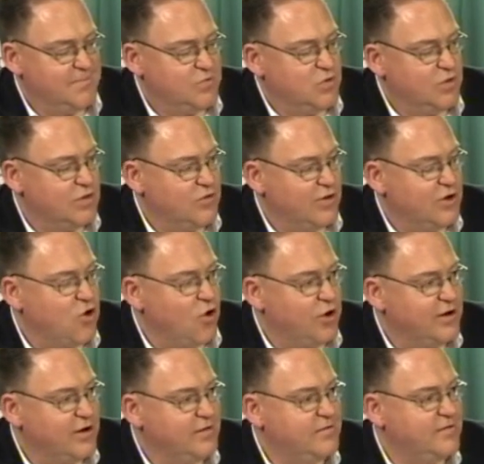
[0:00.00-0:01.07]
doing the
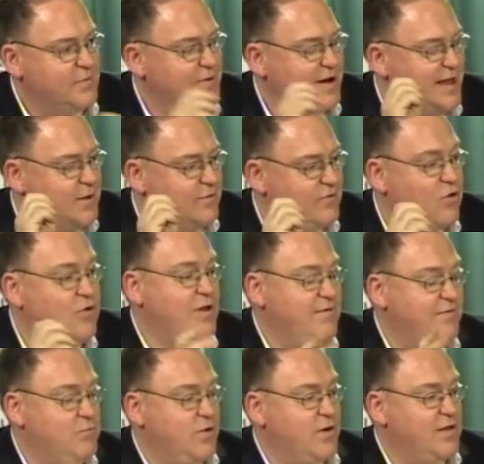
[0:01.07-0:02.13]
recording, someone else, or
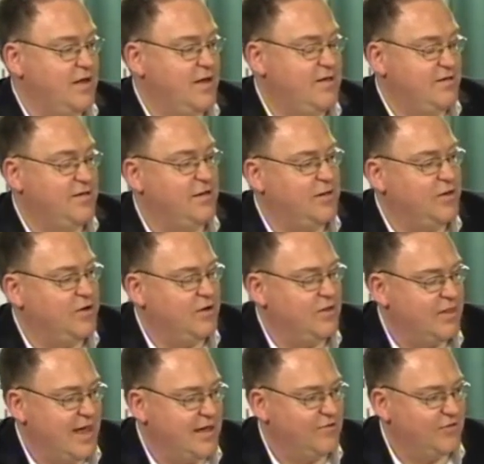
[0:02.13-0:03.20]
even where it is the
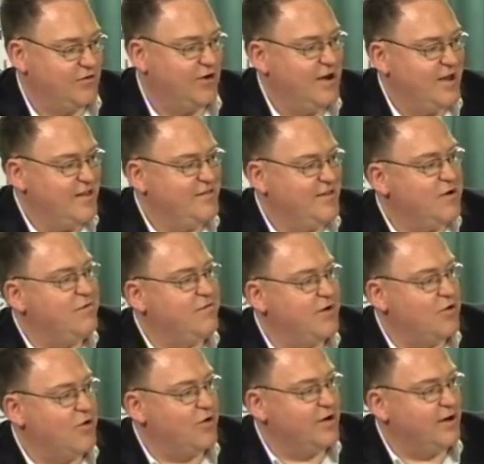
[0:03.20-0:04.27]
lecturer
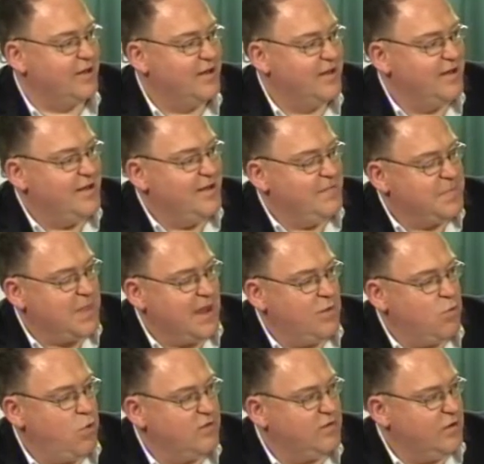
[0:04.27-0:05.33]
self-recording?
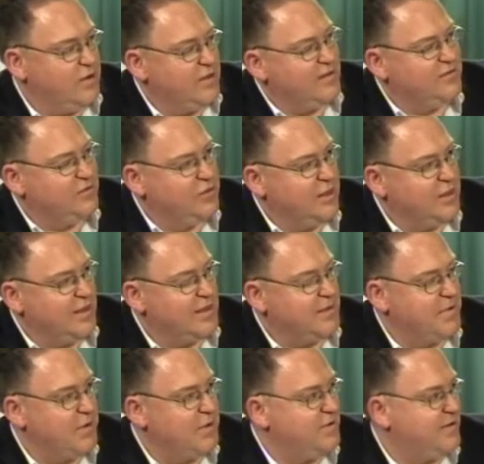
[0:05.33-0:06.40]
What sort of things should they think
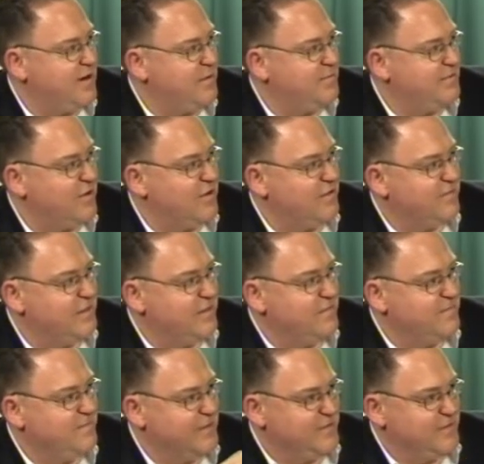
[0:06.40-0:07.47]
about in terms of the
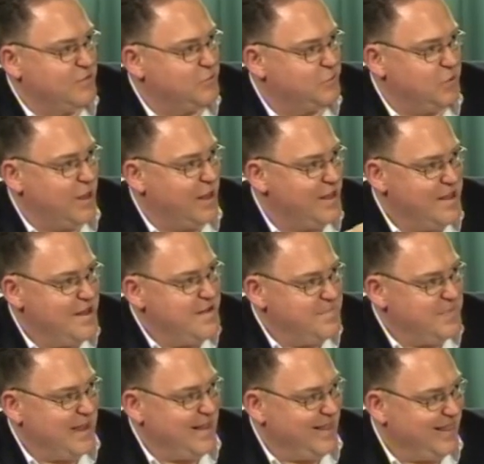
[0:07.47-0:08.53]
physical
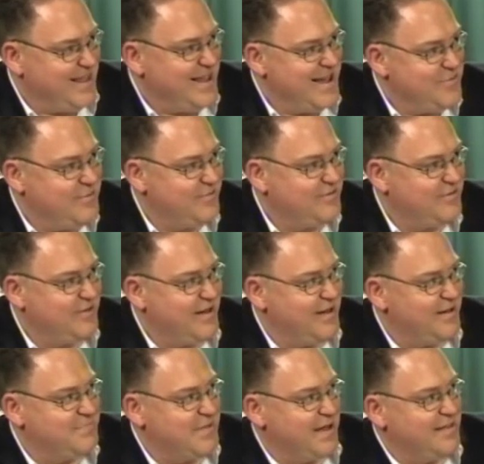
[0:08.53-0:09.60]
layouts
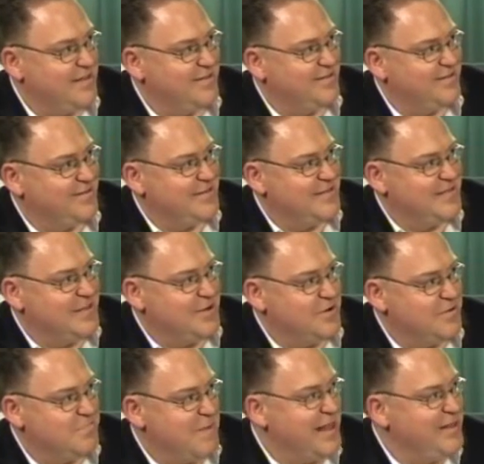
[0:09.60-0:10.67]
and
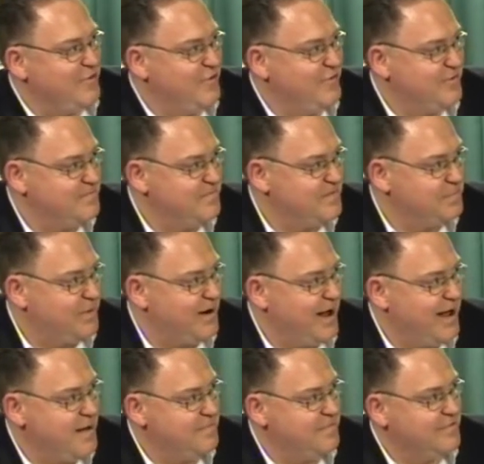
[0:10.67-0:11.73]
their mannerisms,
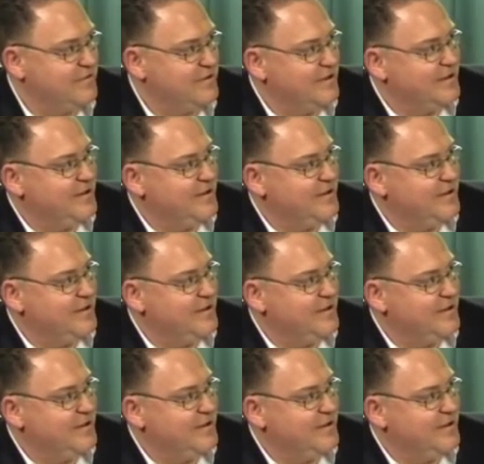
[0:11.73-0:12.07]
perhaps?